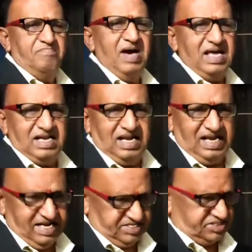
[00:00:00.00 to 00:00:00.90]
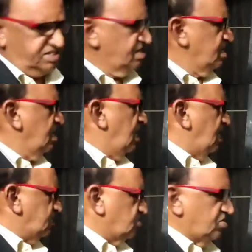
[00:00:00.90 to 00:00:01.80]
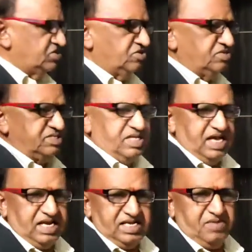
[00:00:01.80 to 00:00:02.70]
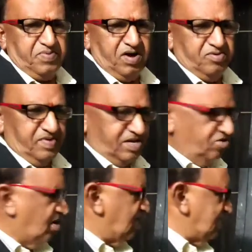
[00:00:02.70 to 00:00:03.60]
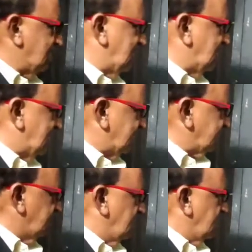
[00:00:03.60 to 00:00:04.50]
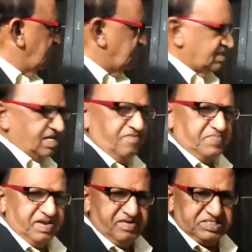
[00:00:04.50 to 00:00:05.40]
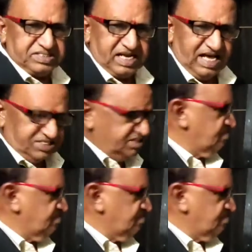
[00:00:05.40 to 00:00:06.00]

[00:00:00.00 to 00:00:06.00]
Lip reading: parallel lines. I told you in the earlier, probably you already learned in the previous class,